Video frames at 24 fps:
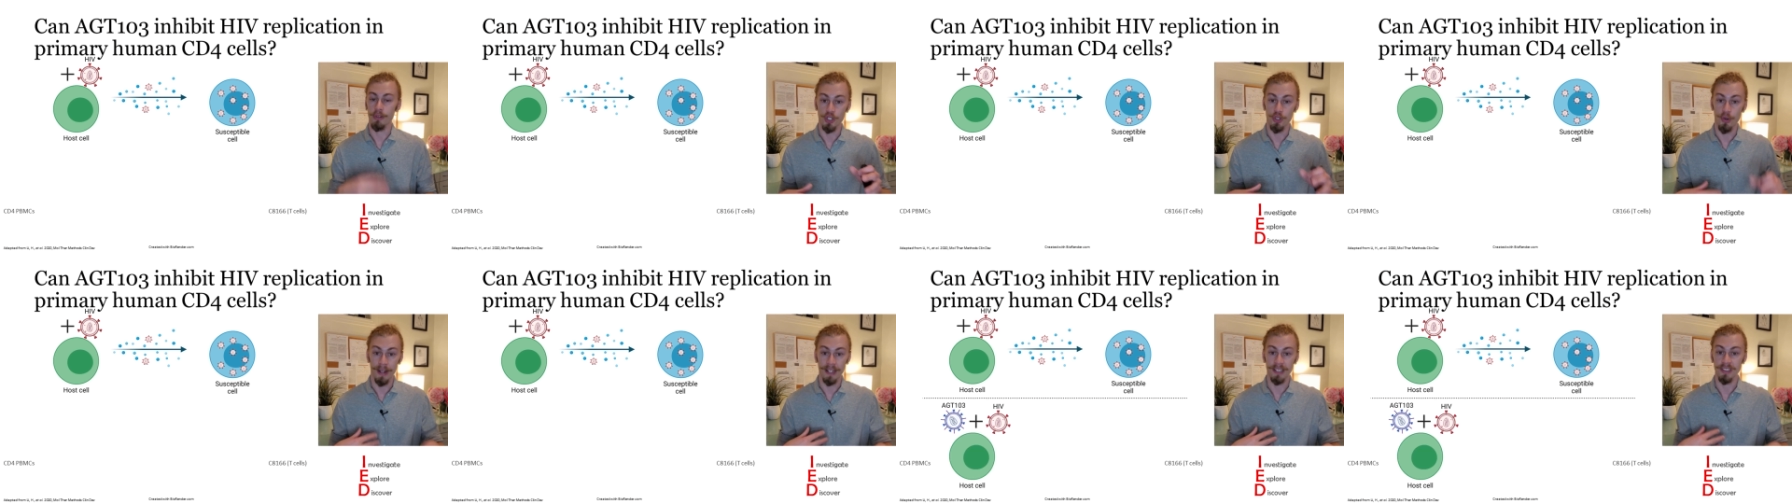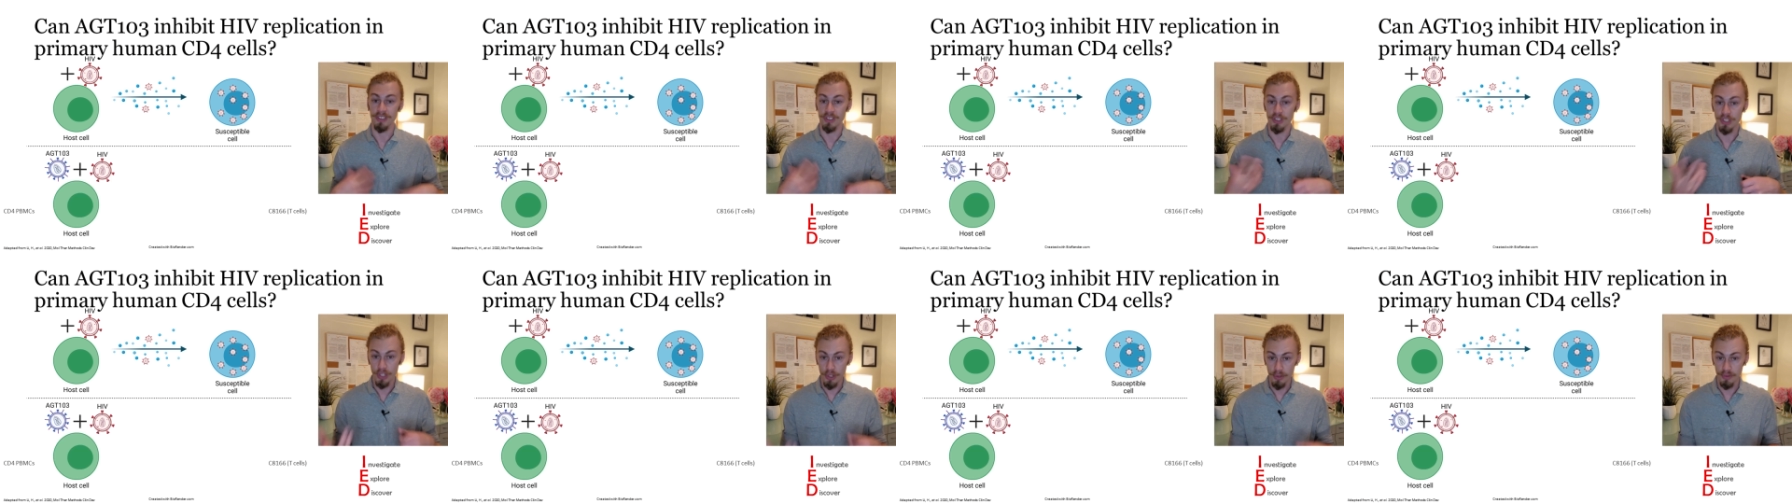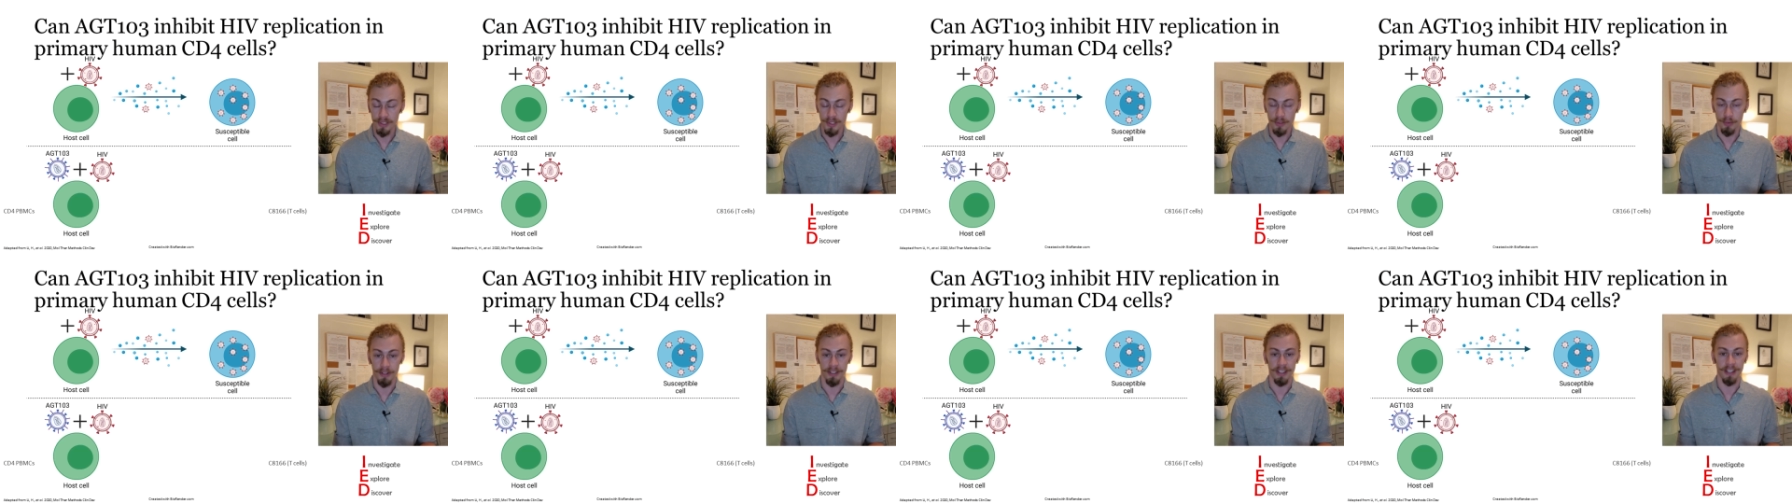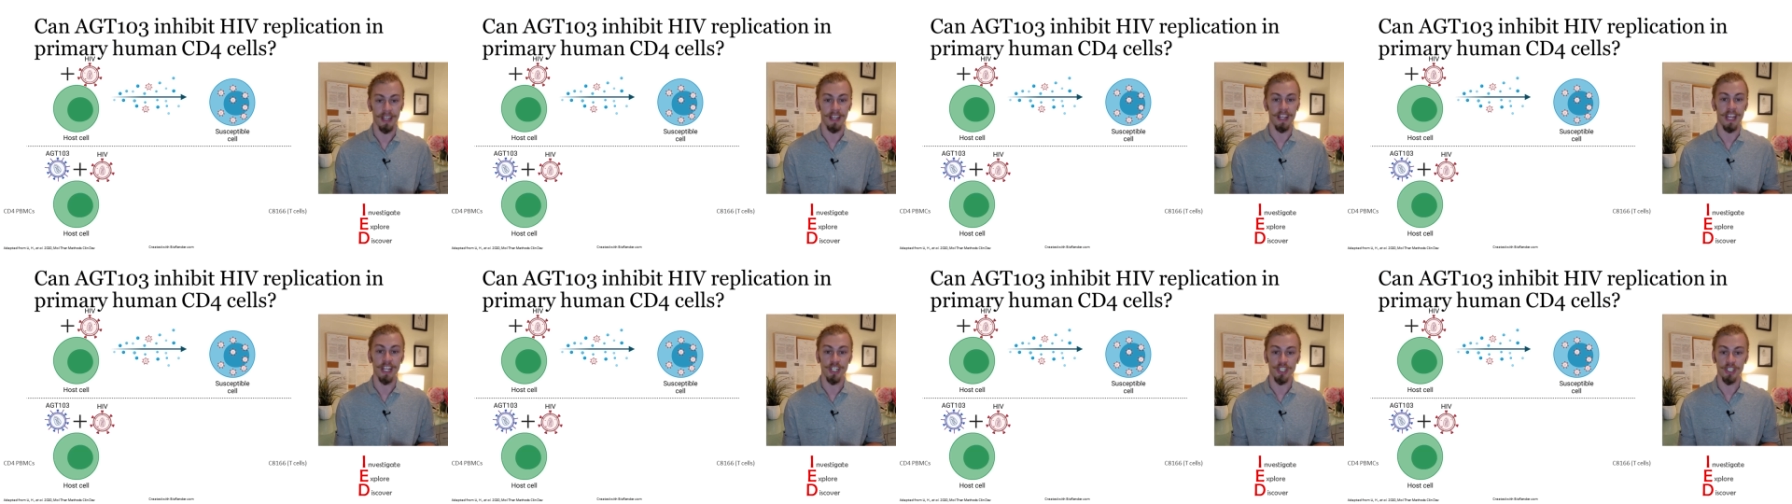transduced with
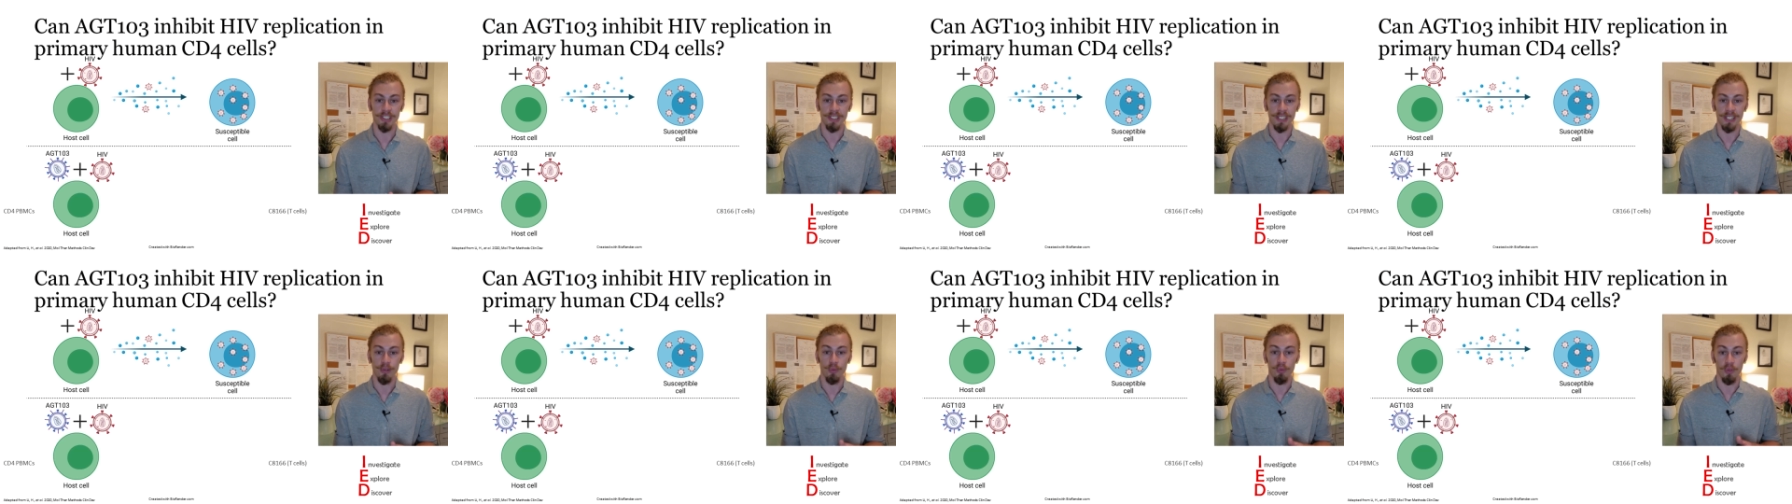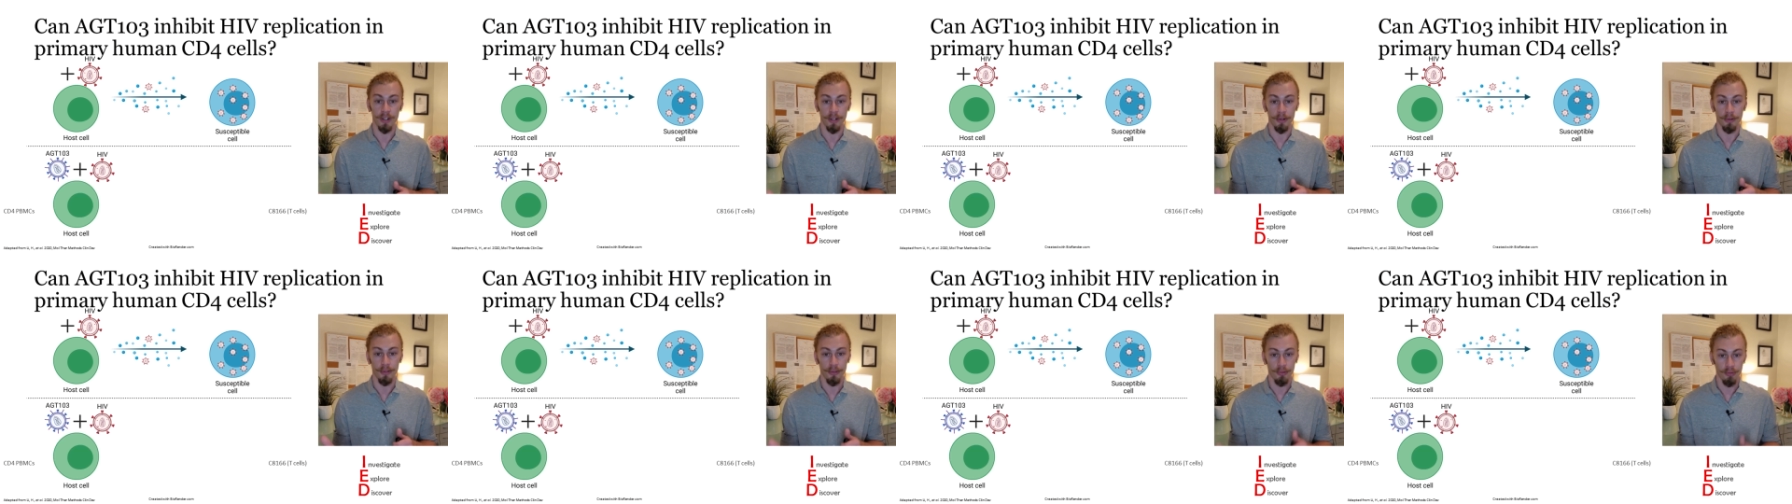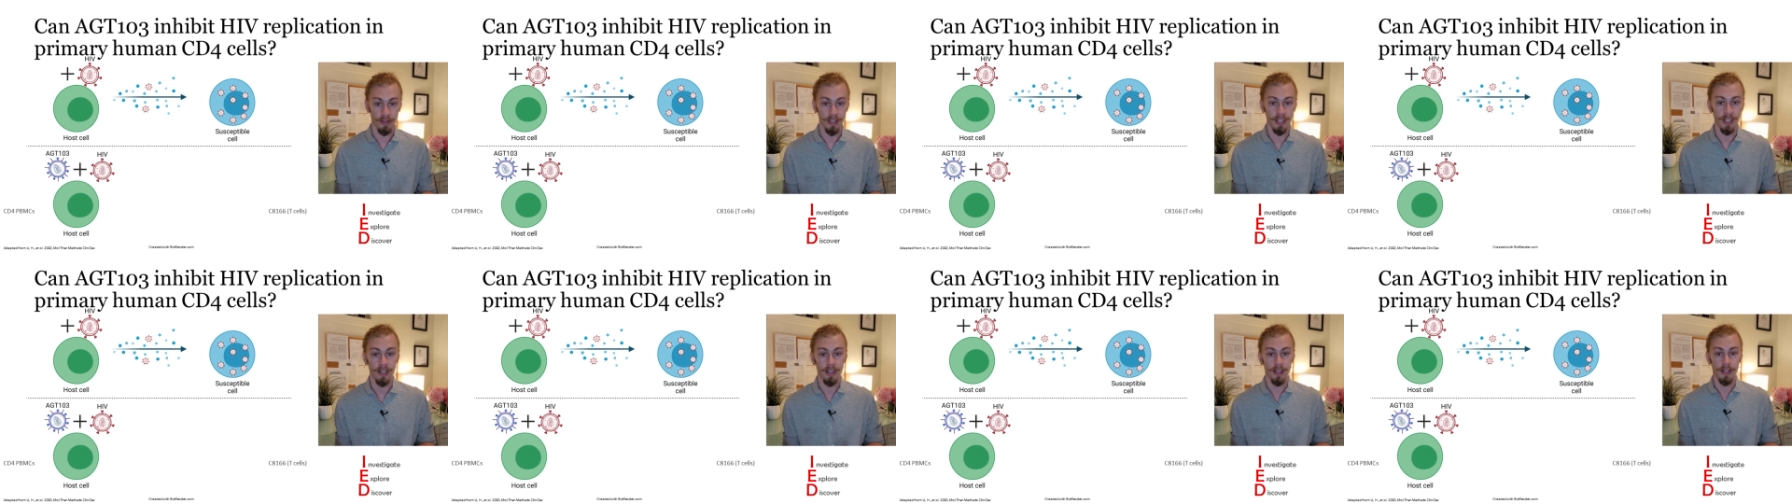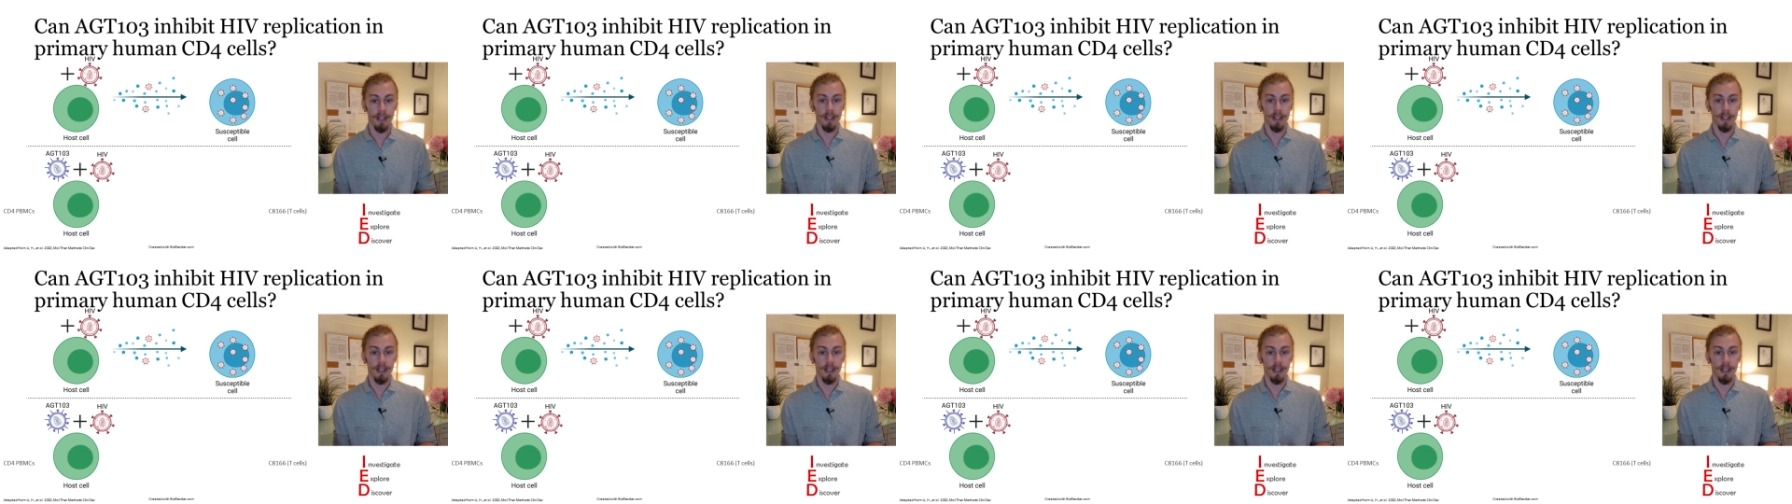AGT103,